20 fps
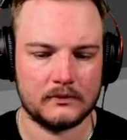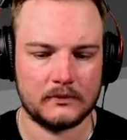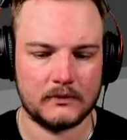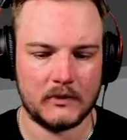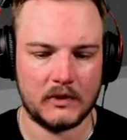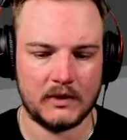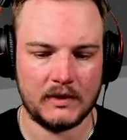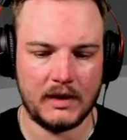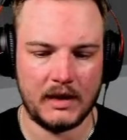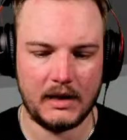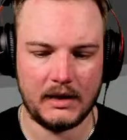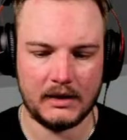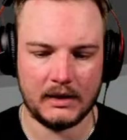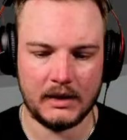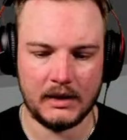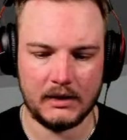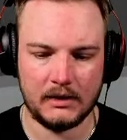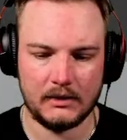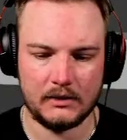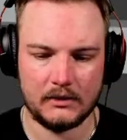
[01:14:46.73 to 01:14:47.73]
That
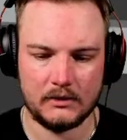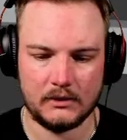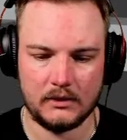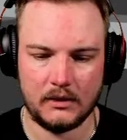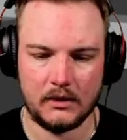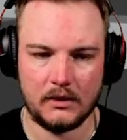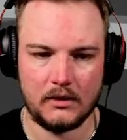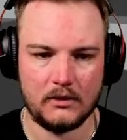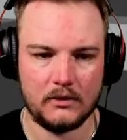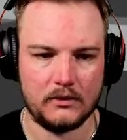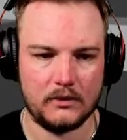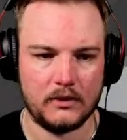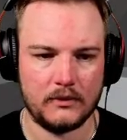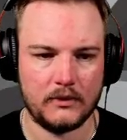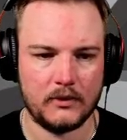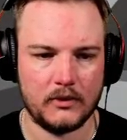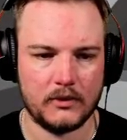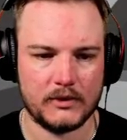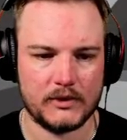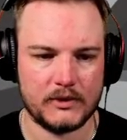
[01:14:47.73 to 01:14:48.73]
again? Oh, of
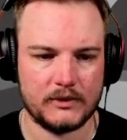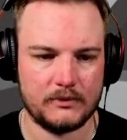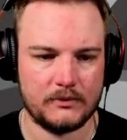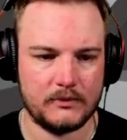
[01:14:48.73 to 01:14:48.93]
course.